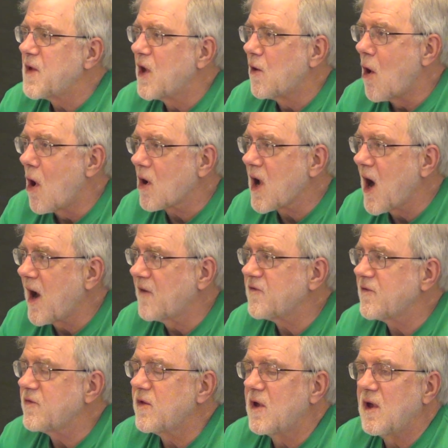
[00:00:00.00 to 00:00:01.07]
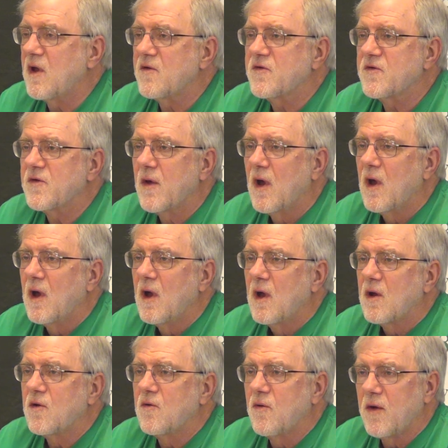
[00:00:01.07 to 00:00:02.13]
and all kinds of things,
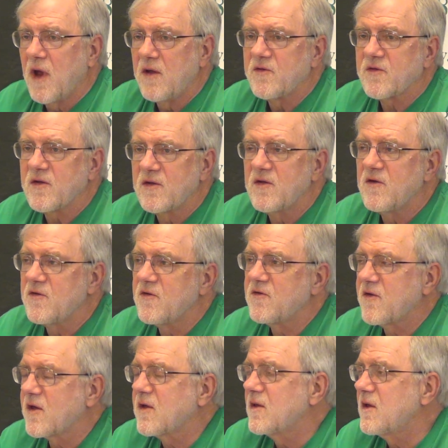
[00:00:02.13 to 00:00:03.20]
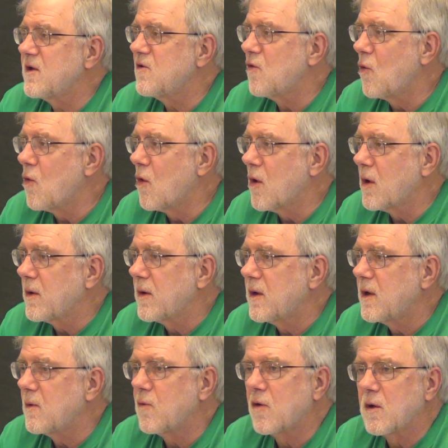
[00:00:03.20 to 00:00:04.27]
creates conditions that can lead to war.
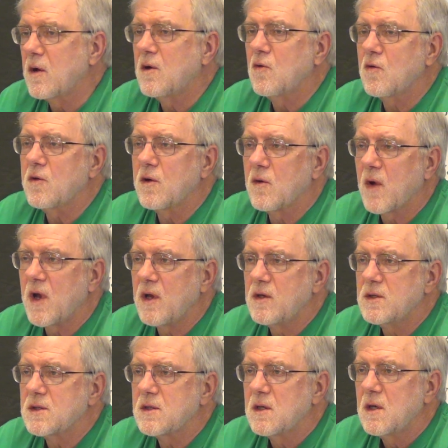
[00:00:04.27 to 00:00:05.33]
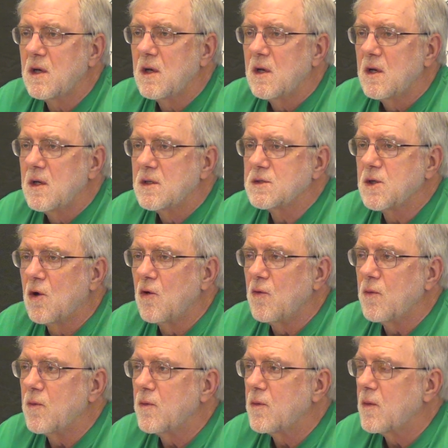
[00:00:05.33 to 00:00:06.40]
And we're in a nuclear age.
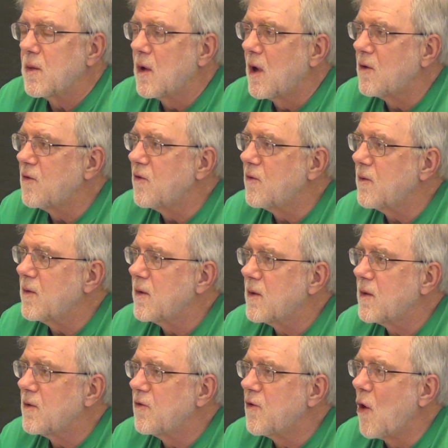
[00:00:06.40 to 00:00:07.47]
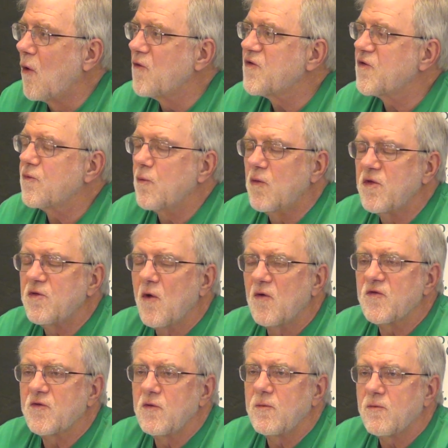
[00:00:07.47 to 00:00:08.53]
So with
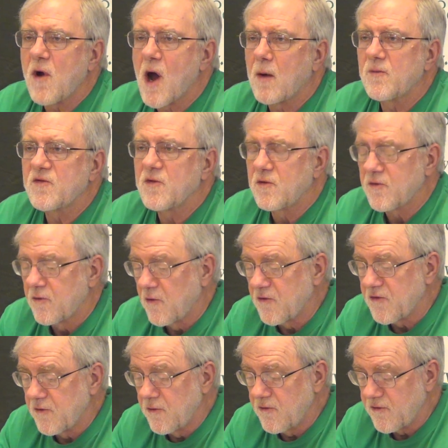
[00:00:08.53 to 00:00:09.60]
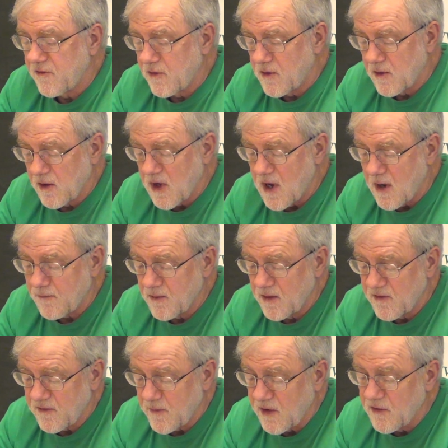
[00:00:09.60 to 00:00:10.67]
those three problems, there's no solution under
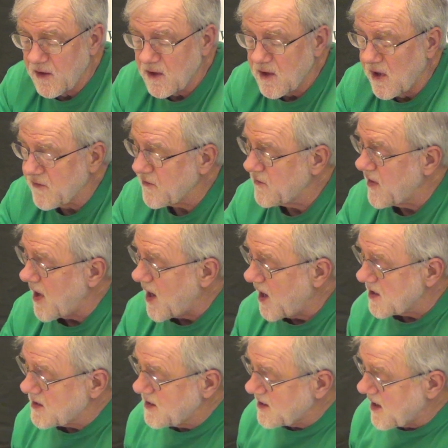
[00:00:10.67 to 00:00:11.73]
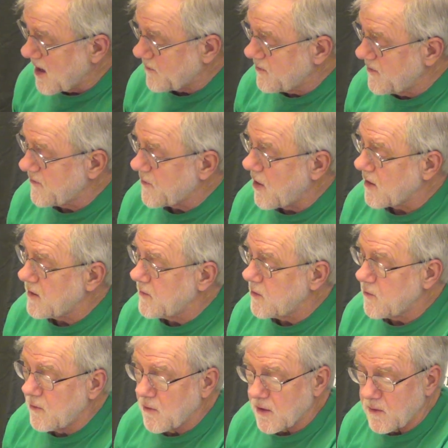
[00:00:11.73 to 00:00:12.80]
capitalism. I think that's the anti-capitalist
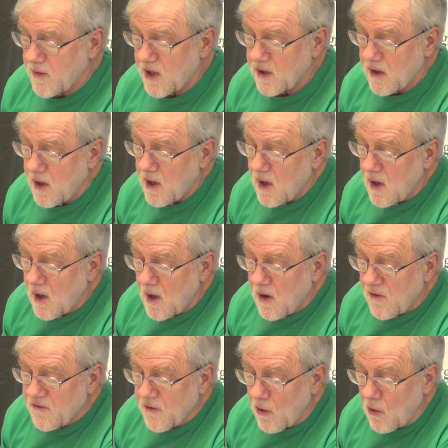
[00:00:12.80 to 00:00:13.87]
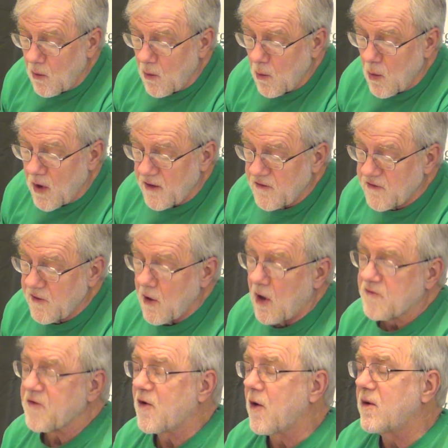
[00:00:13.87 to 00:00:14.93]
argument we want to make. So what is the
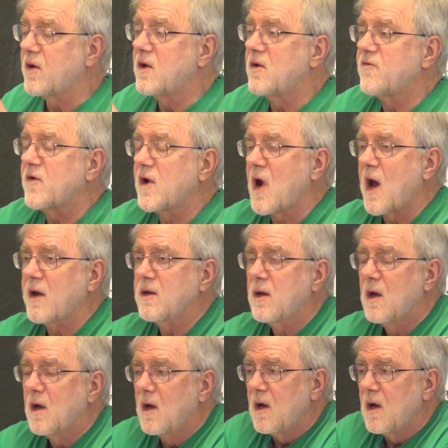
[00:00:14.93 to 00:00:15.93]
alternative? And I